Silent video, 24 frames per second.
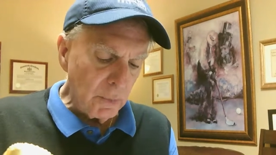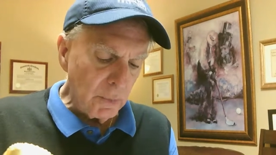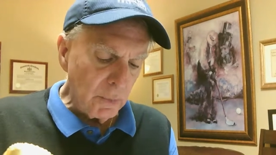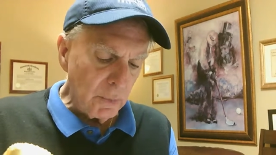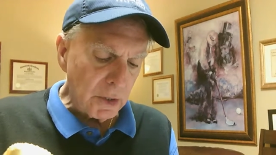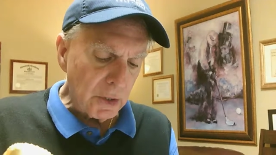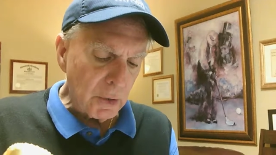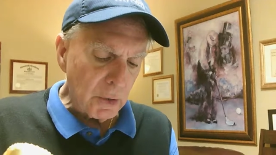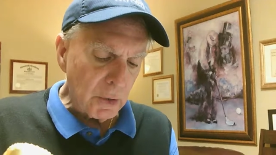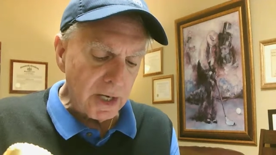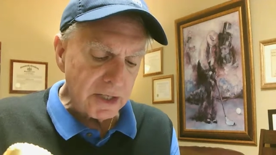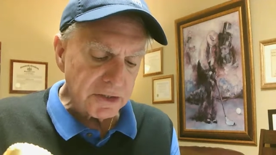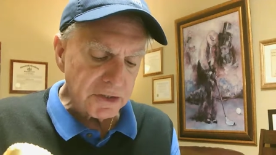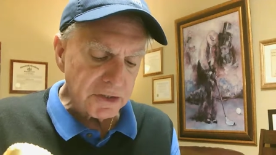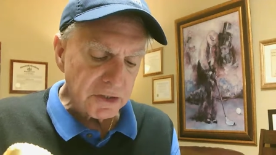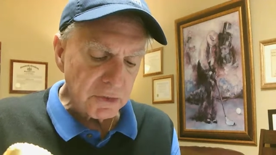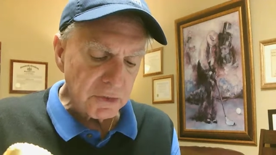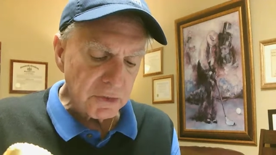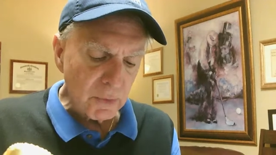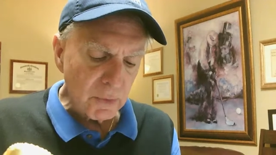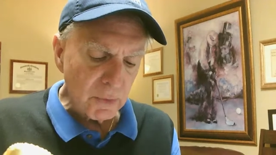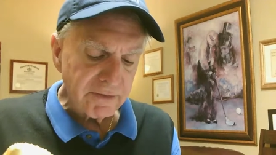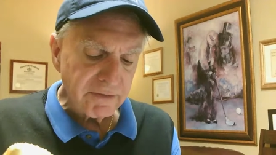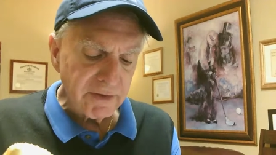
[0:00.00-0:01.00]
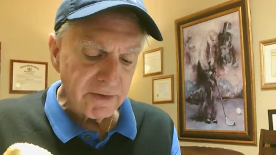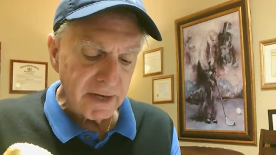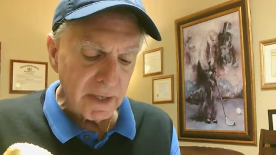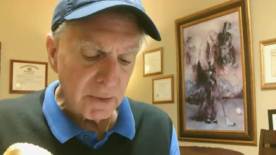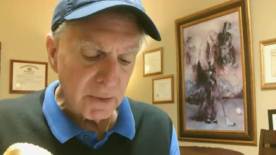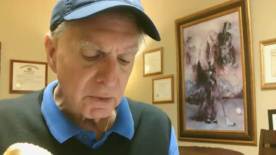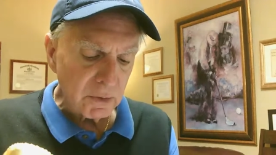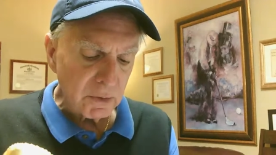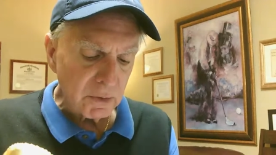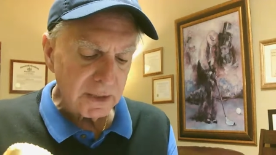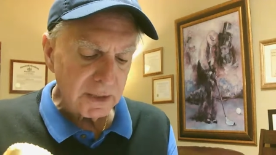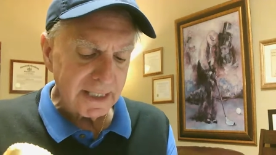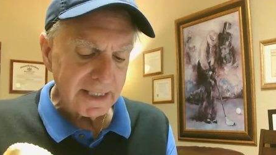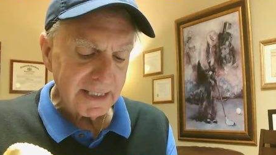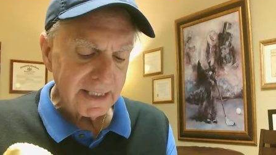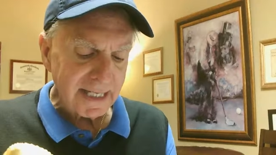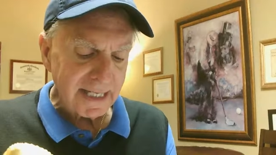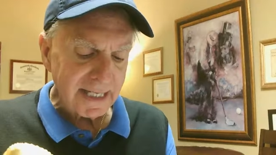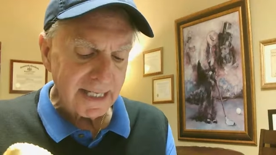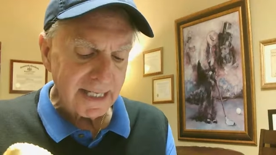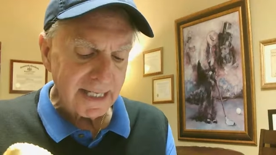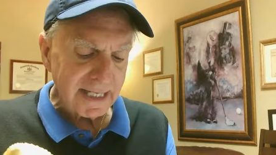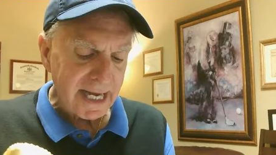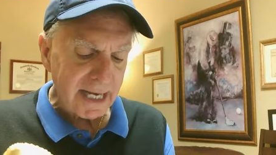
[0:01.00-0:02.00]
requires a direct viral
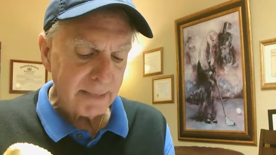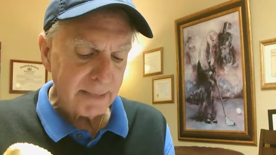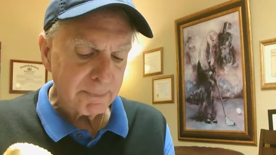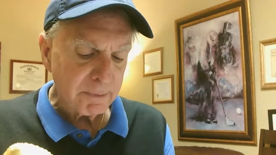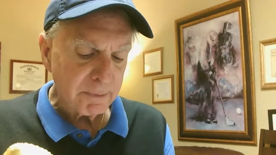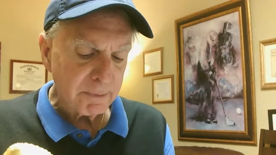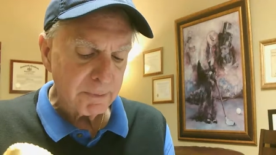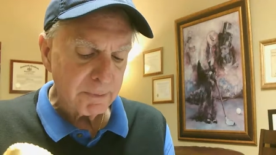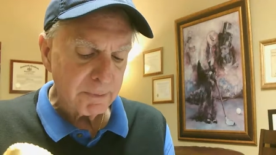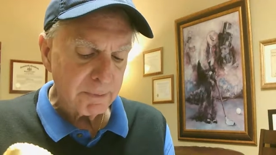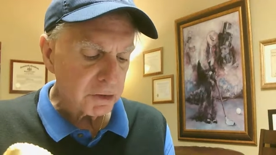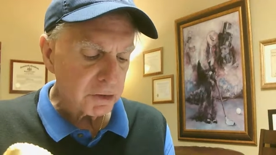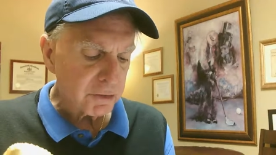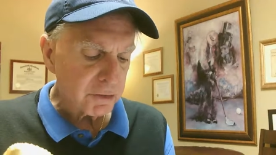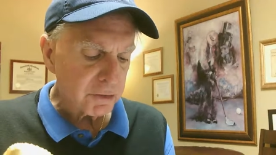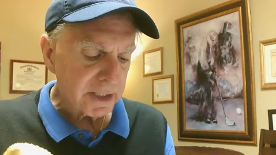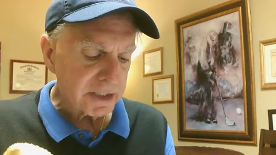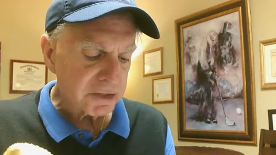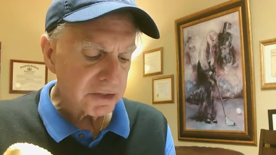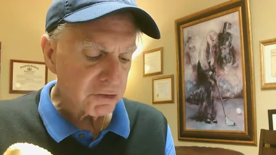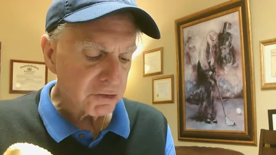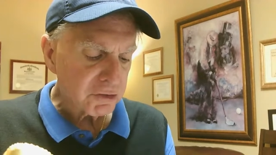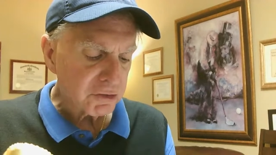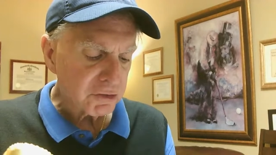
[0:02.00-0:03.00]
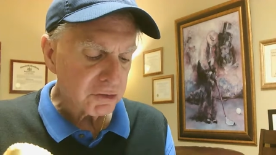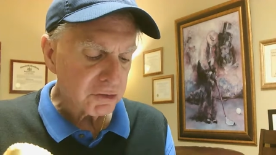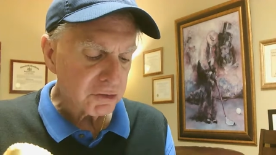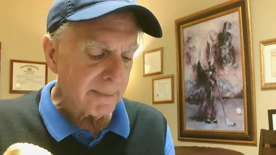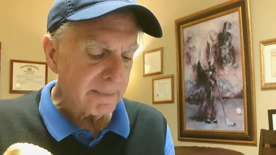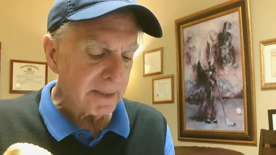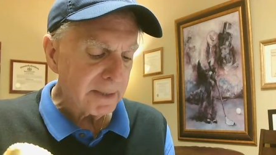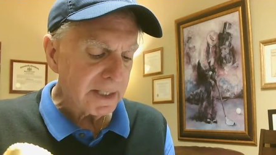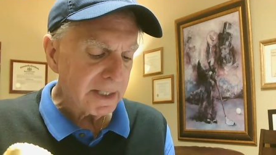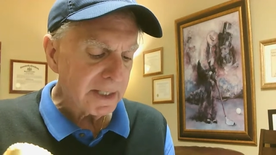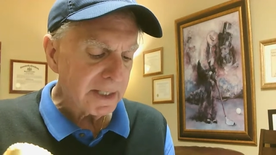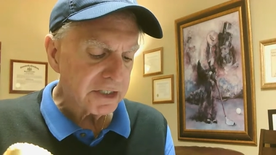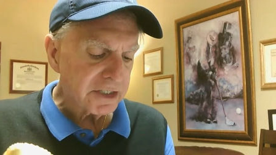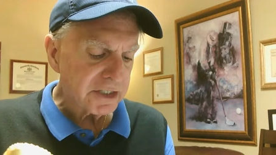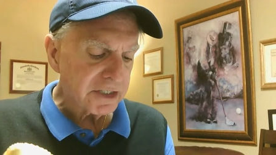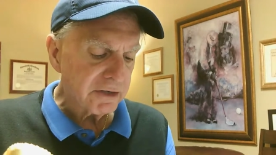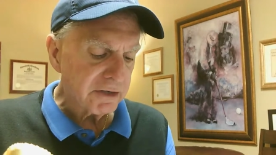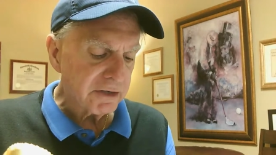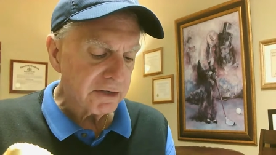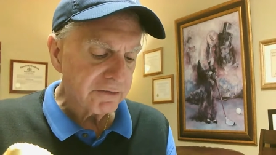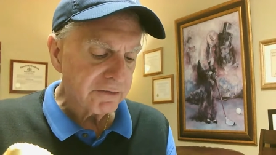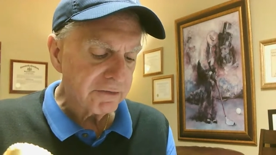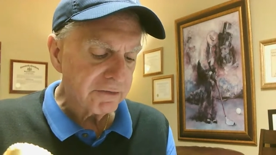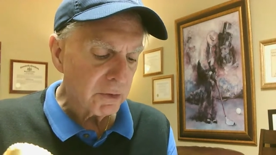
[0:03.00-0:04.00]
attack before transcribing its
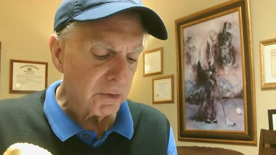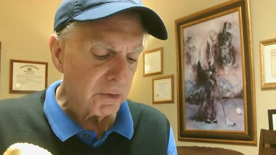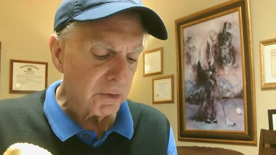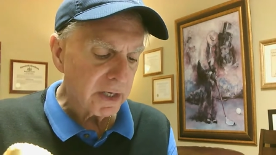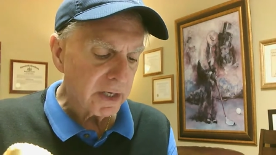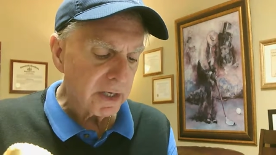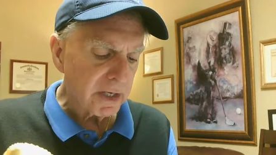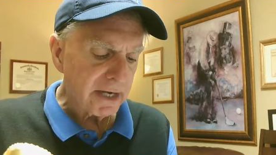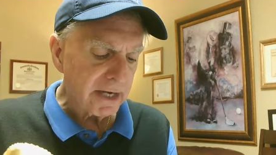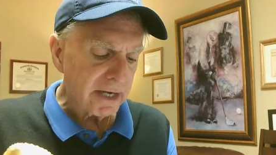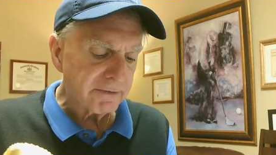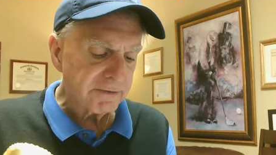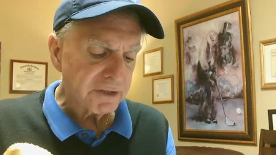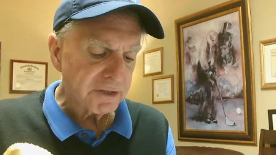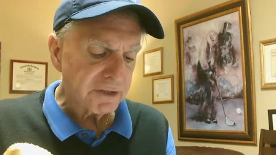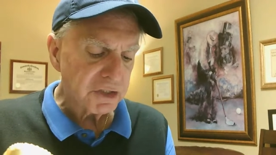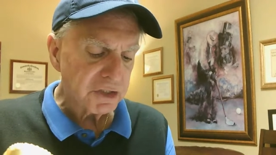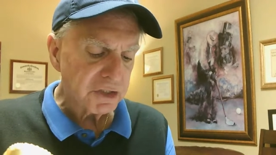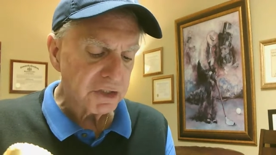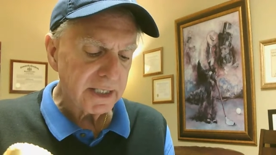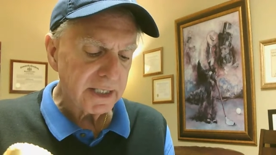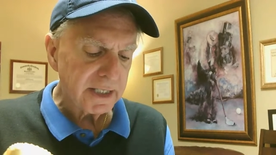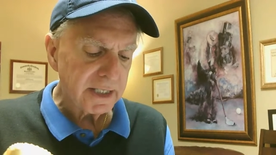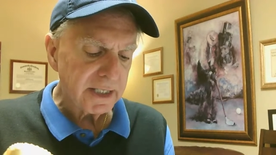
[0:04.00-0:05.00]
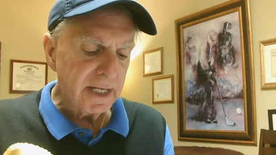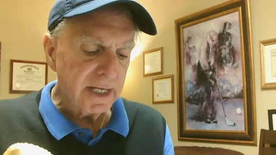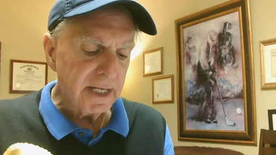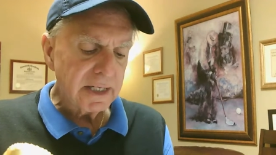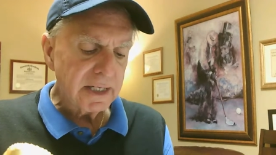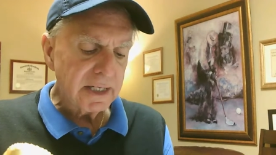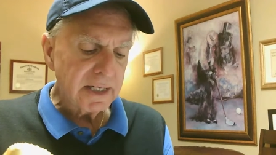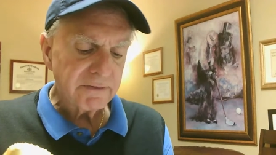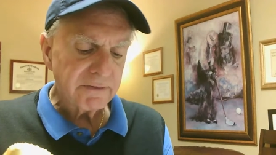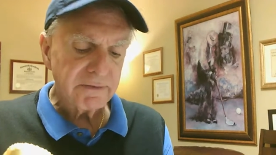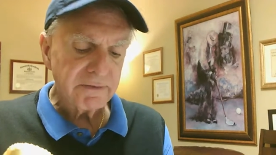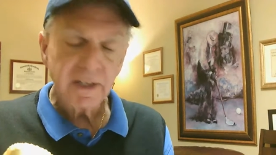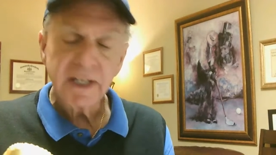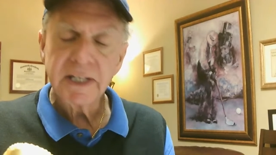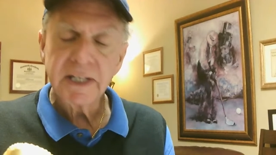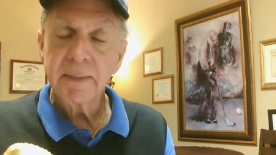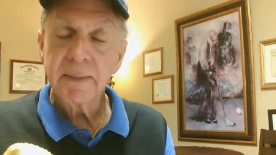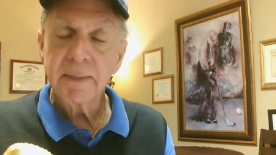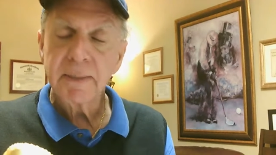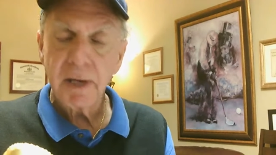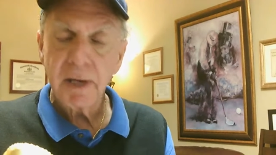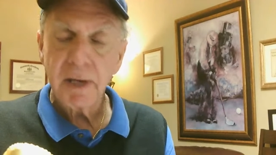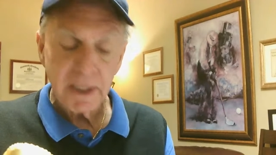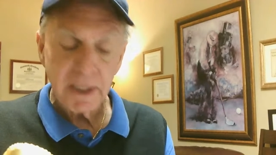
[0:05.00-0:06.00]
interferon alpha gene to flood
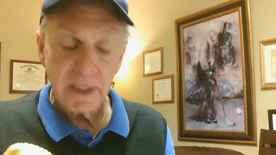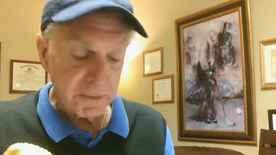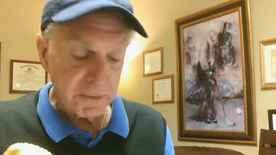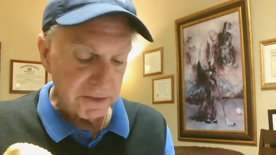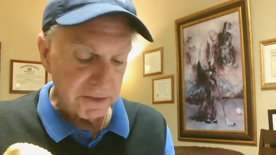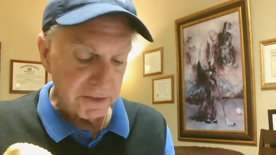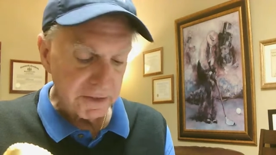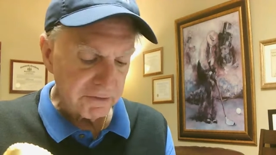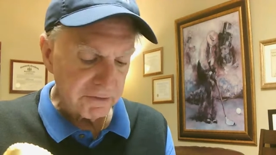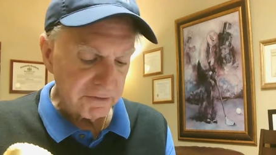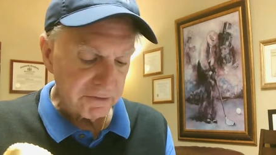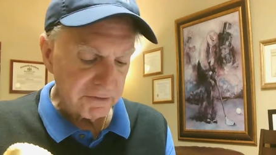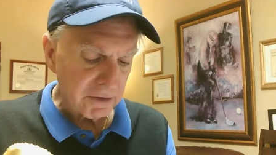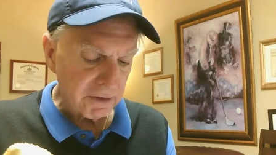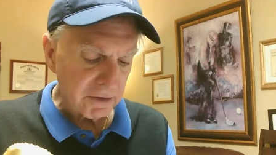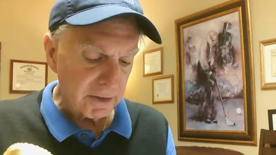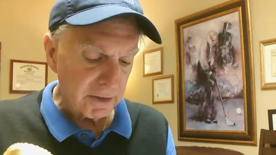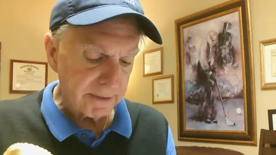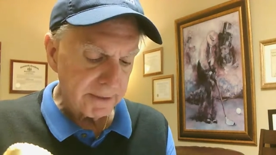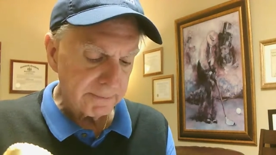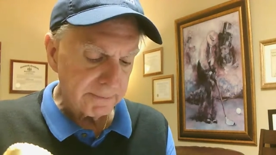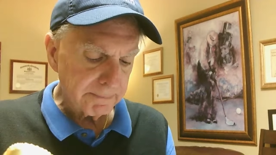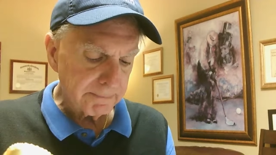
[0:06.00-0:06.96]
the body with interferon.